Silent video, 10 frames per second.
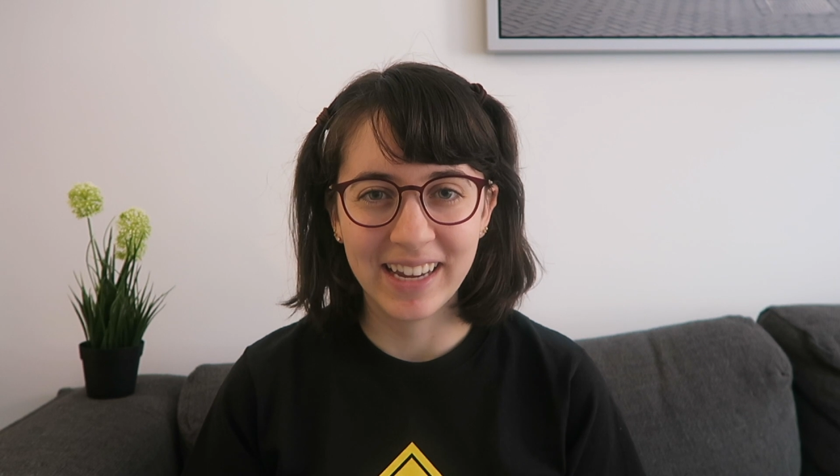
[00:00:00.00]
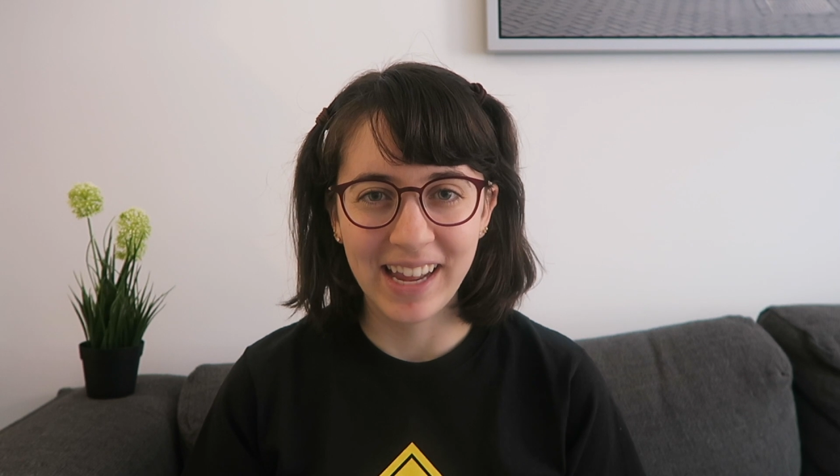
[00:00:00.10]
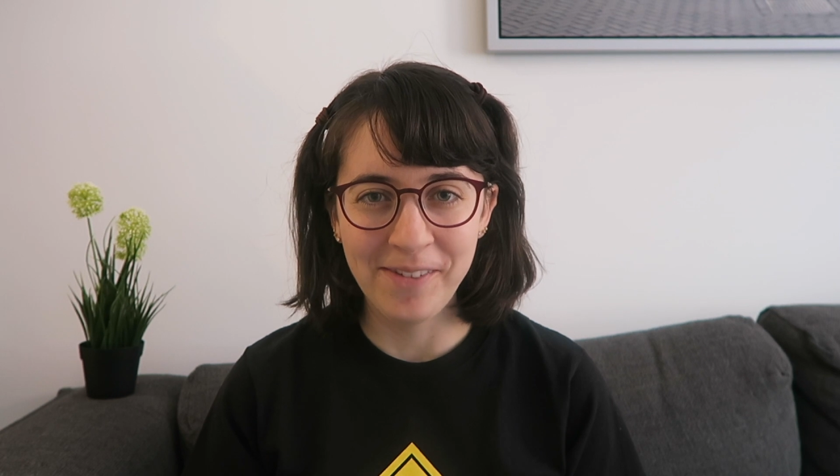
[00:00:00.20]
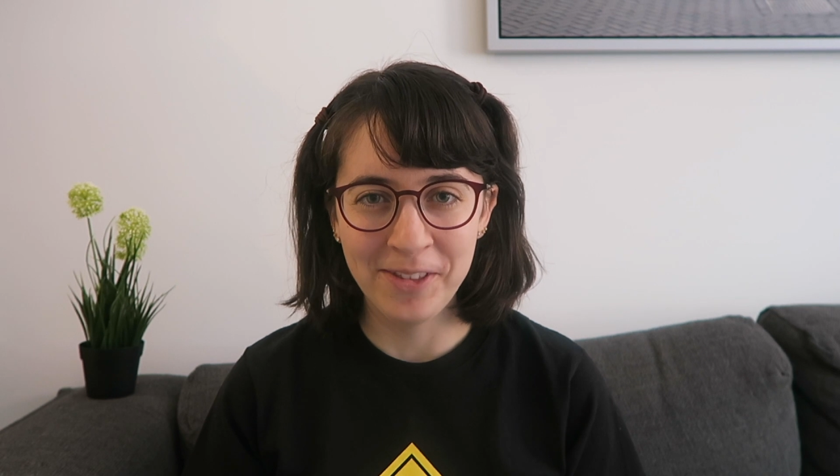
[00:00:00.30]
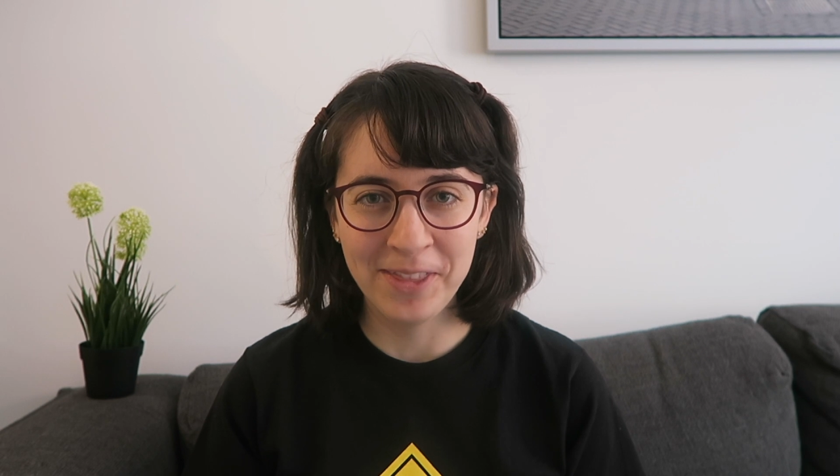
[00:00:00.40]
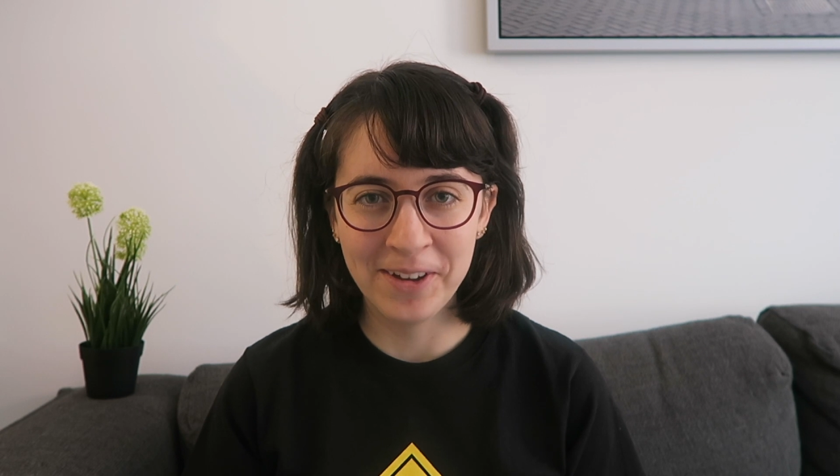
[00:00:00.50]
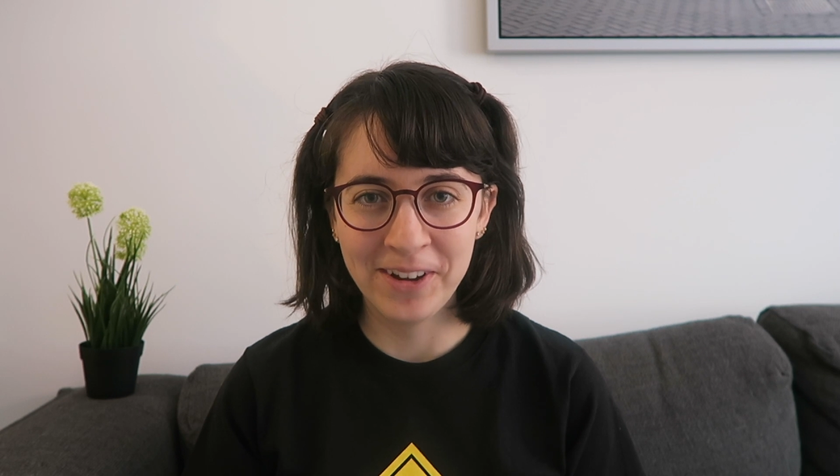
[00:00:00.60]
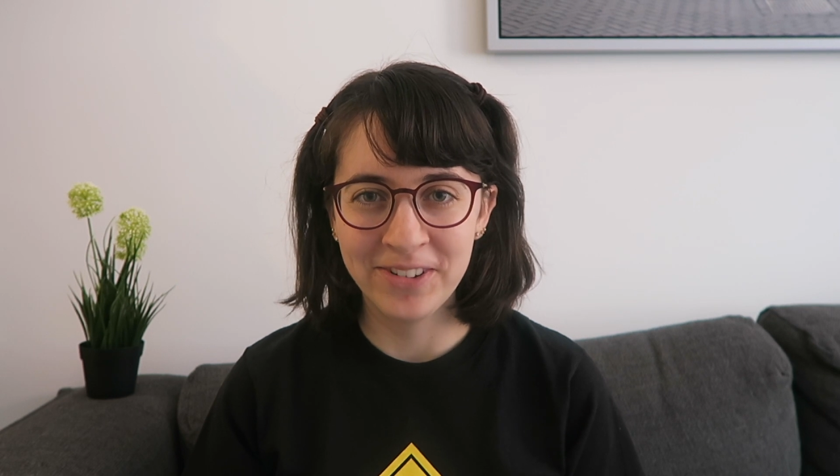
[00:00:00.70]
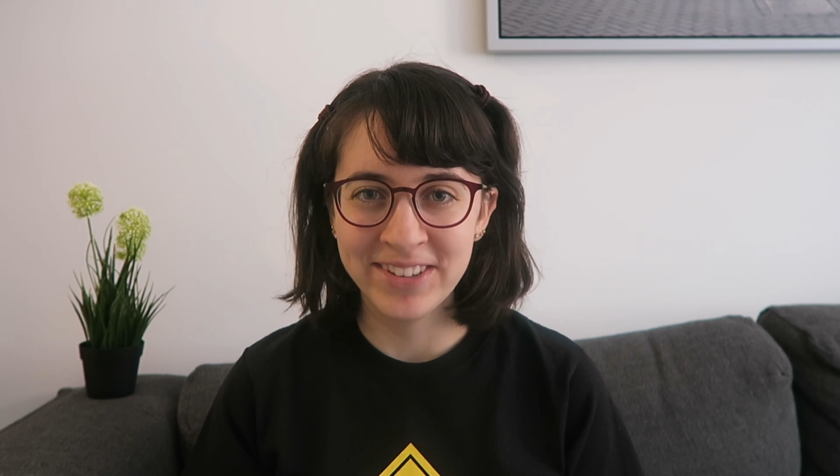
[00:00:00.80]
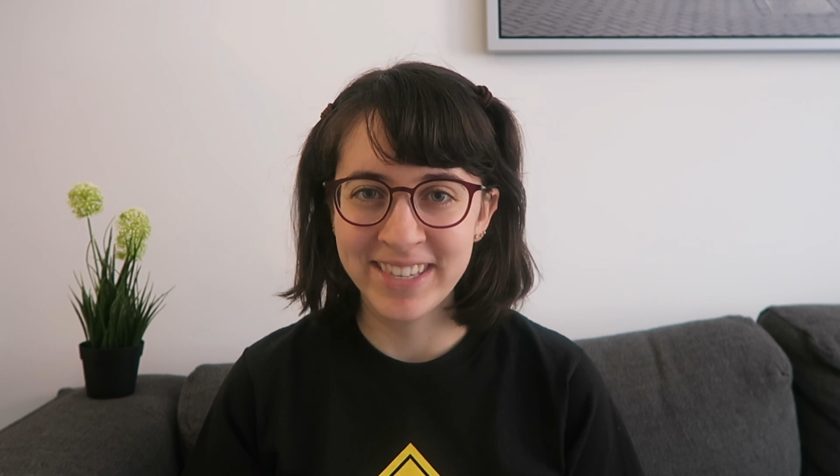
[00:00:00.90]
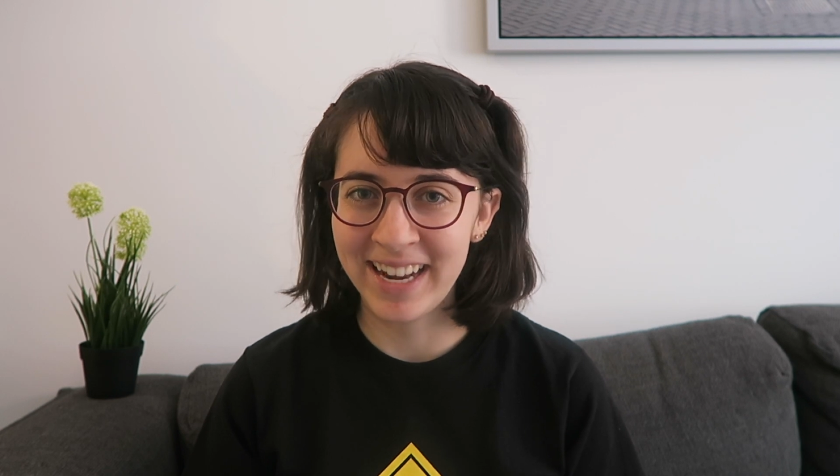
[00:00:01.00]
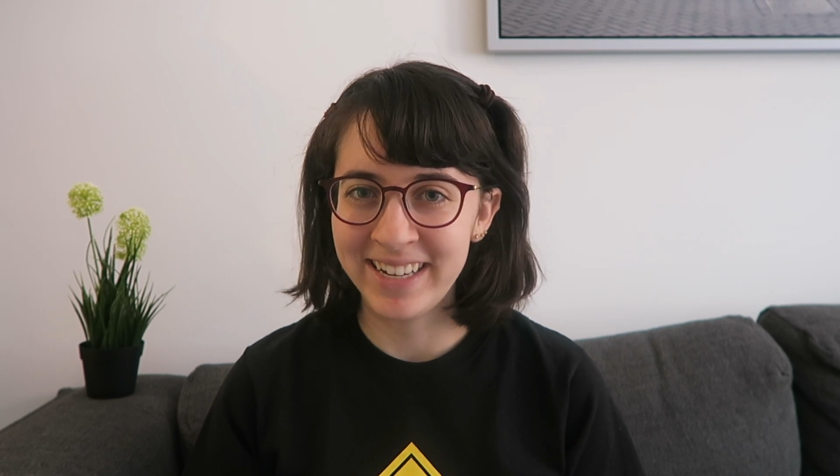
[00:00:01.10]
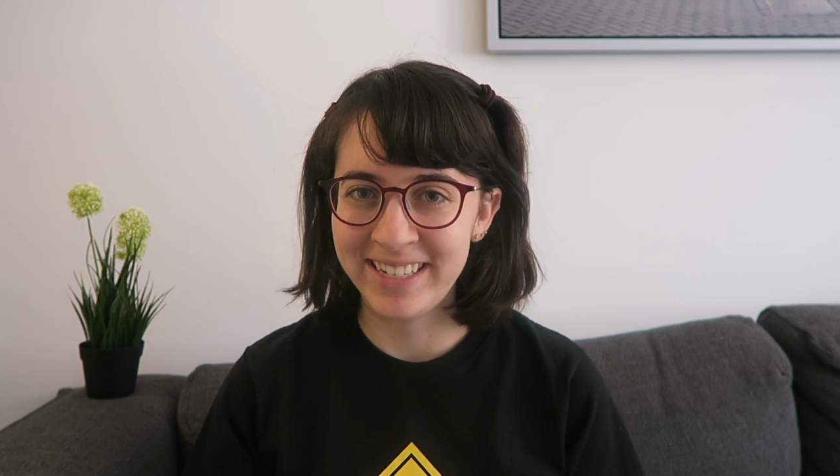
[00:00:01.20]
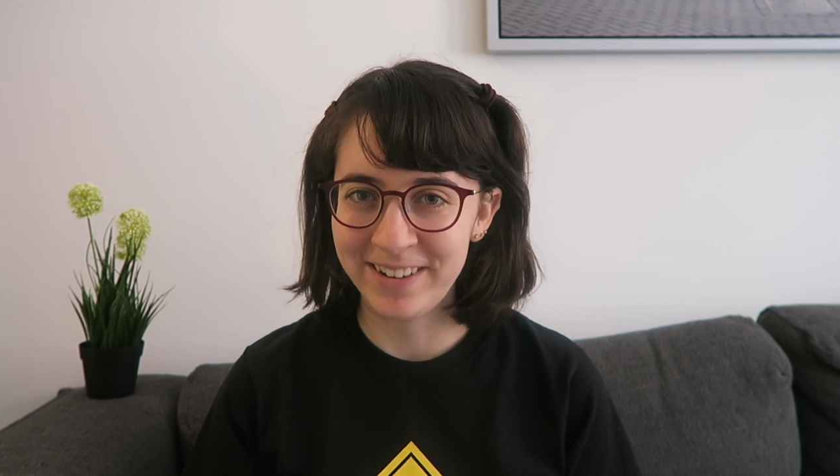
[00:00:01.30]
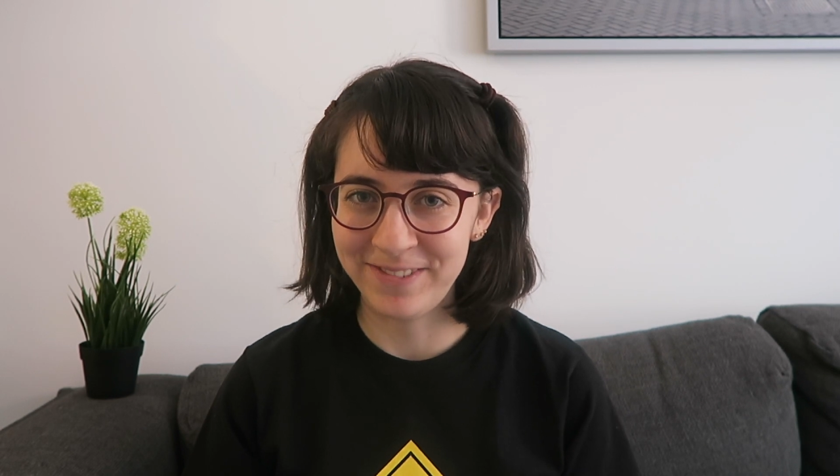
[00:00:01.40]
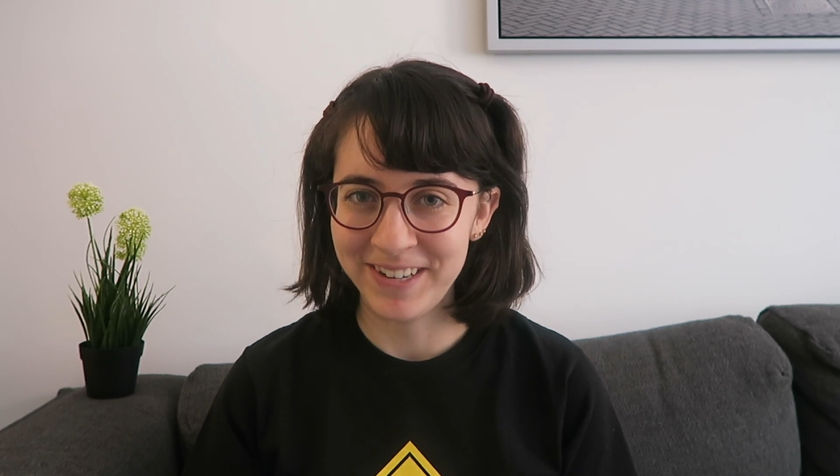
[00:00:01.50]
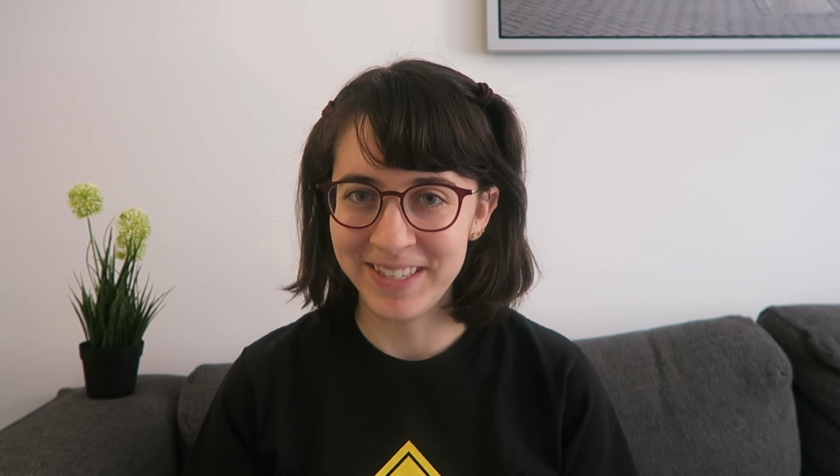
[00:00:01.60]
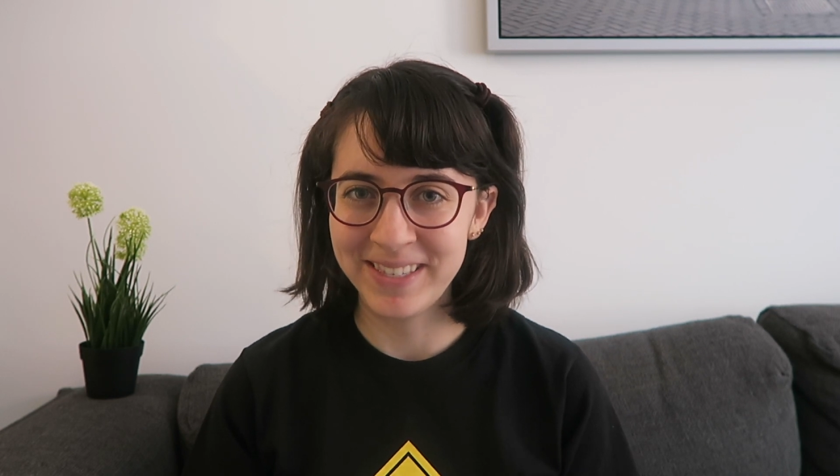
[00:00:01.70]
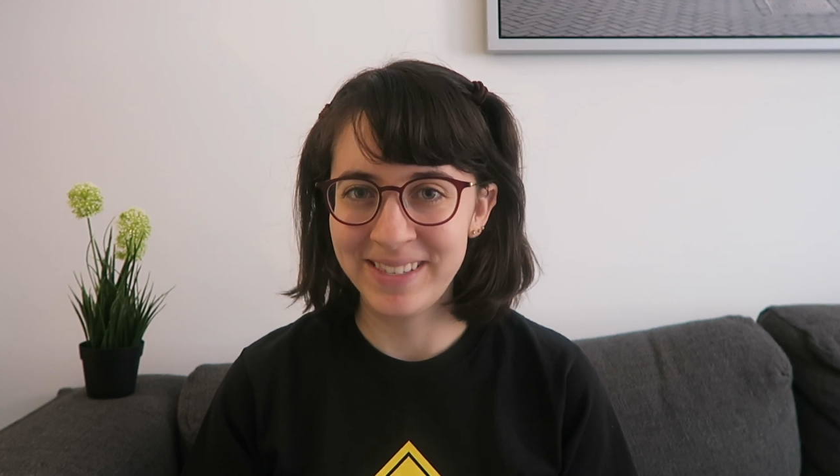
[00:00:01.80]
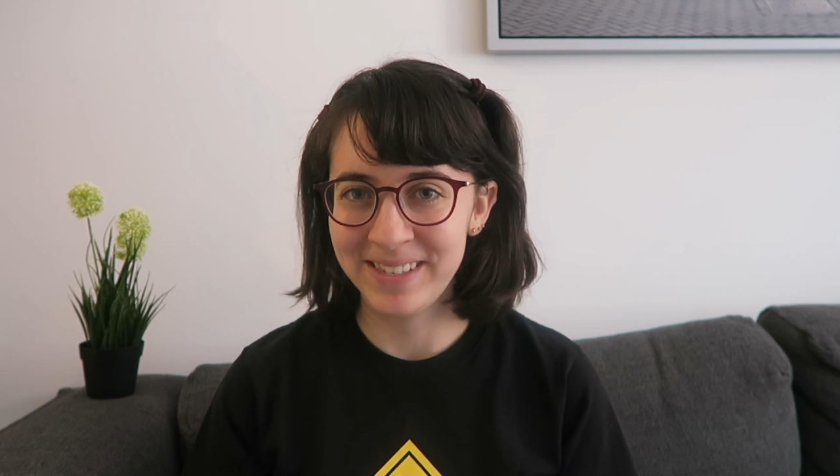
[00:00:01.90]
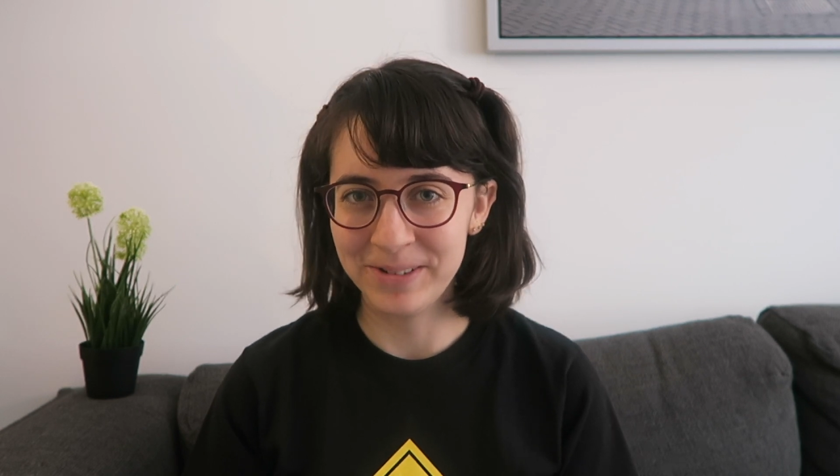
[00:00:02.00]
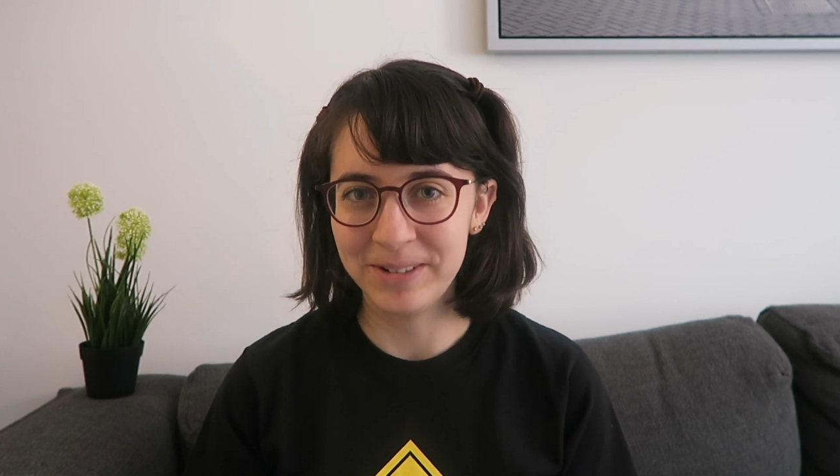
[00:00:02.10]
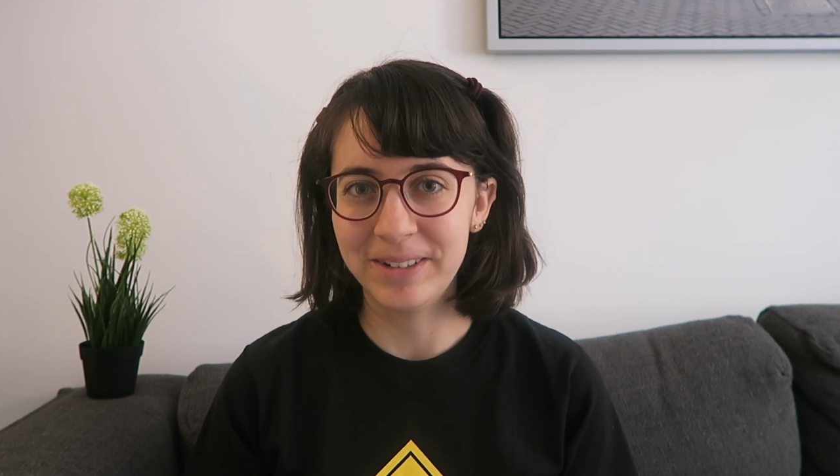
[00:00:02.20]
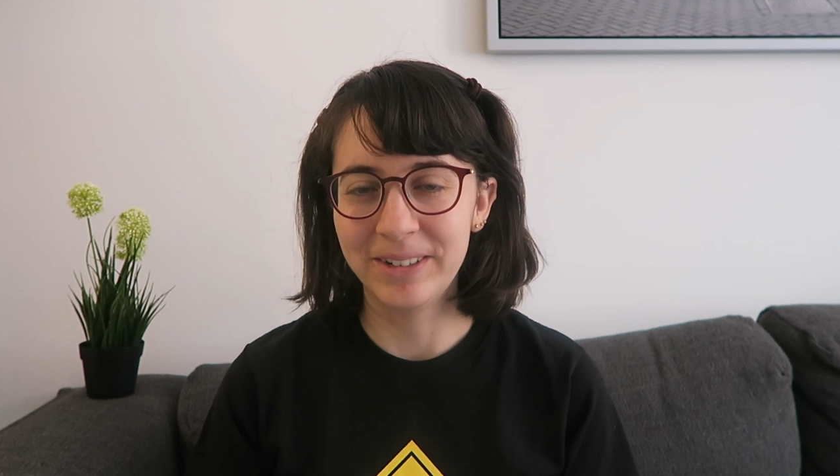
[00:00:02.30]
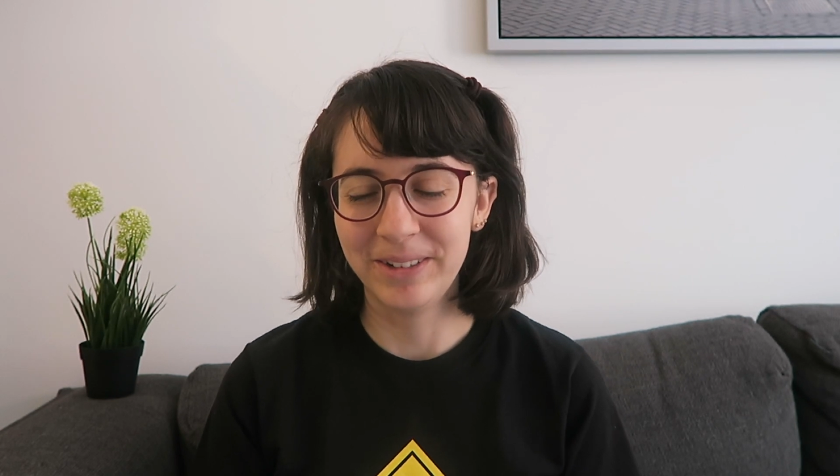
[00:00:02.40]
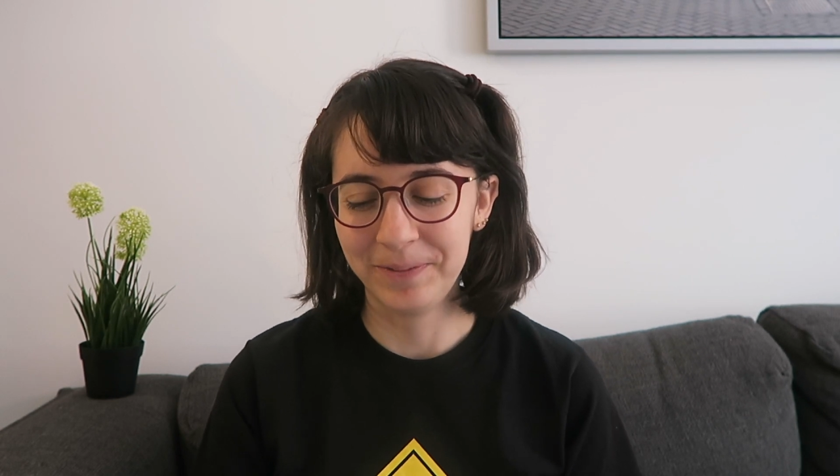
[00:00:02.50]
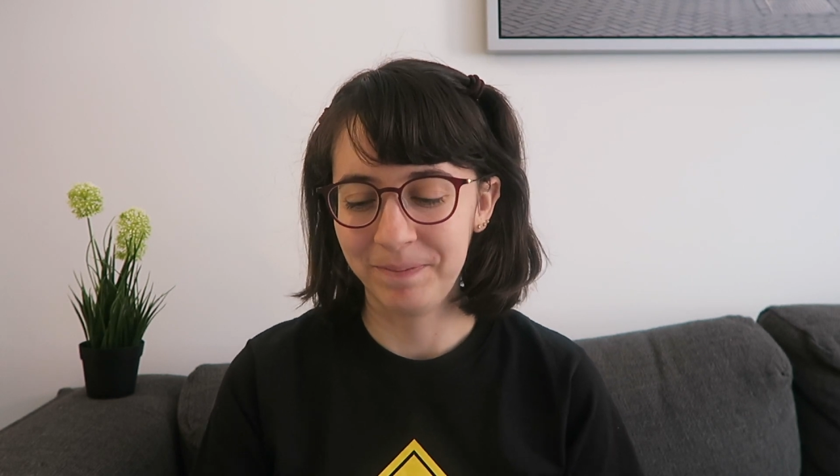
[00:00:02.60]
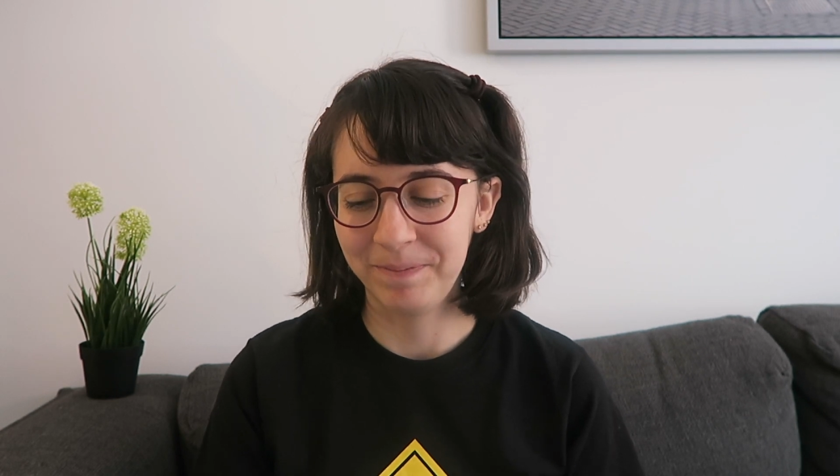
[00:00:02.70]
even though it was at a different school.